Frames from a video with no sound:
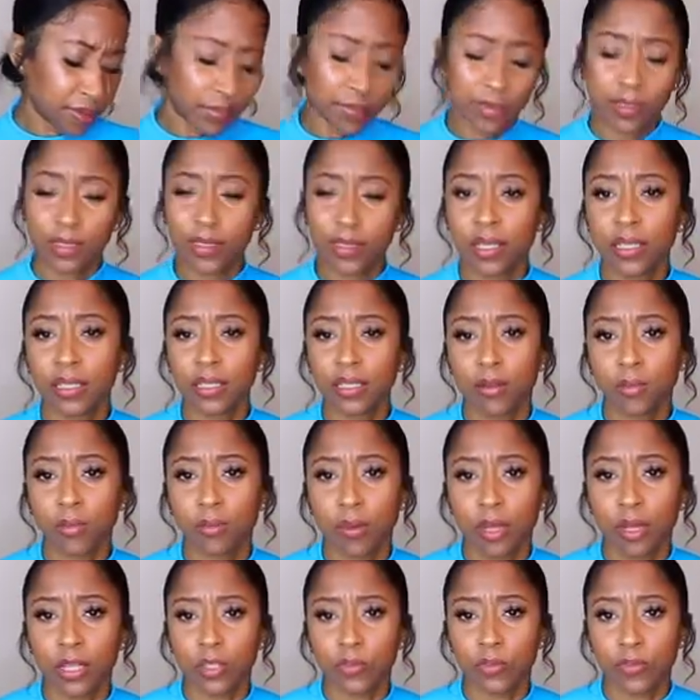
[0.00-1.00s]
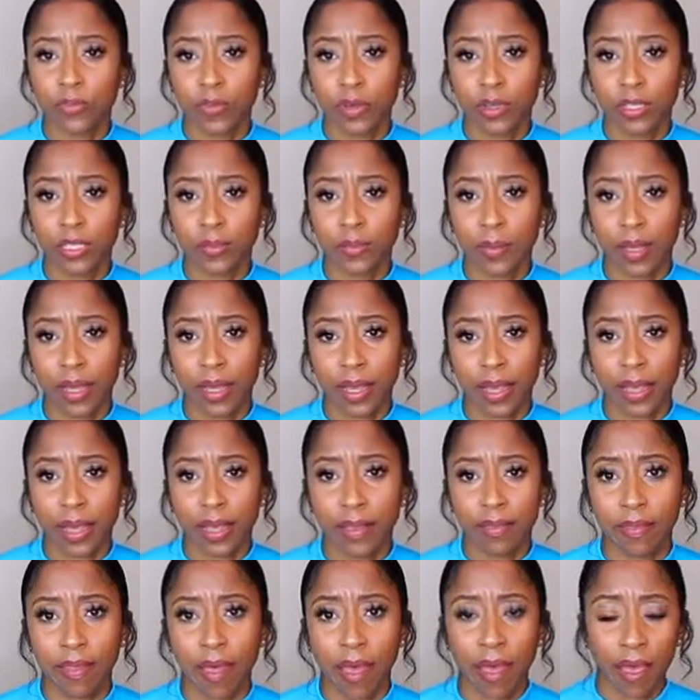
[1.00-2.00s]
Six of Wands reverse
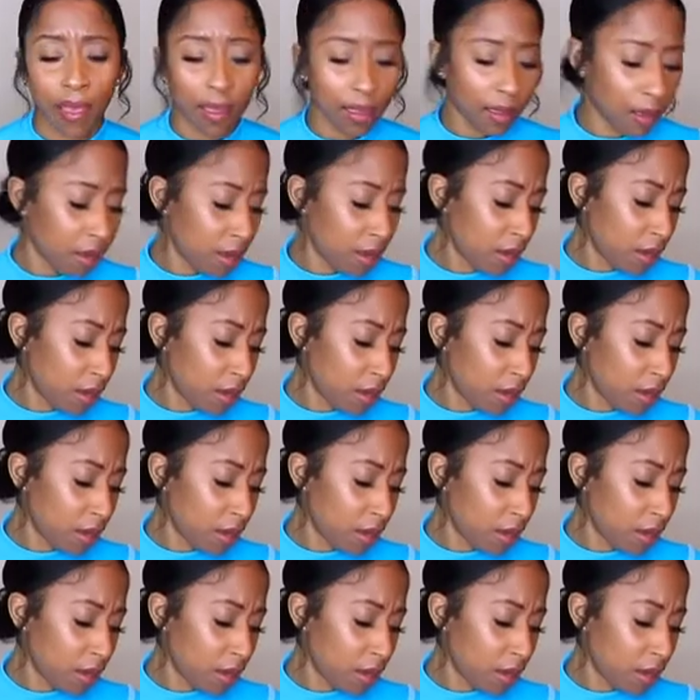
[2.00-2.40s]
behind that.